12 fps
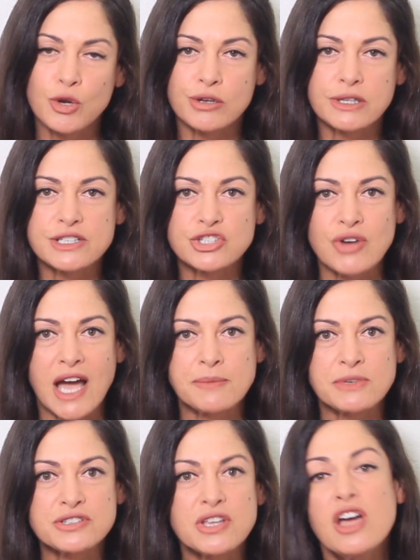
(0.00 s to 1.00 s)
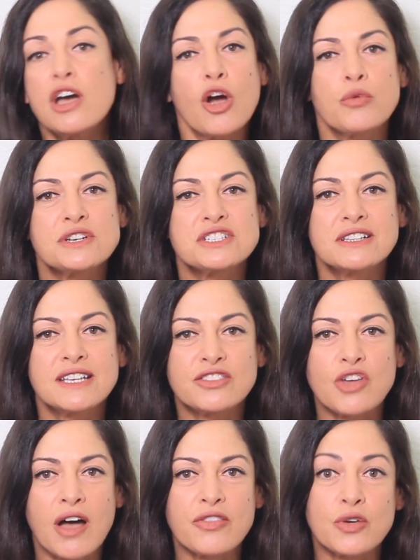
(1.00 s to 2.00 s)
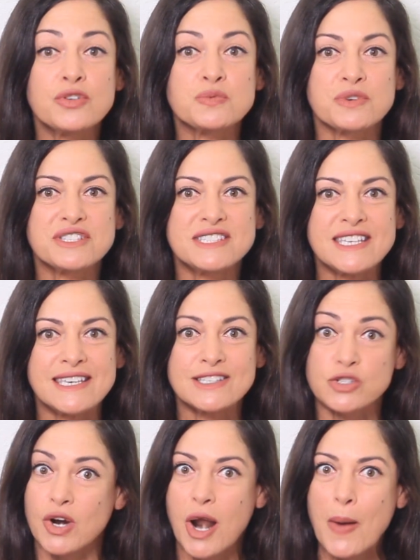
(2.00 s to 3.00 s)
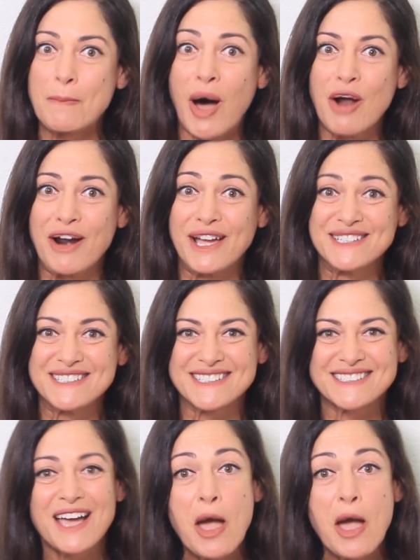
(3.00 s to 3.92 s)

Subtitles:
Early astronomers originally thought those were seas, or mares,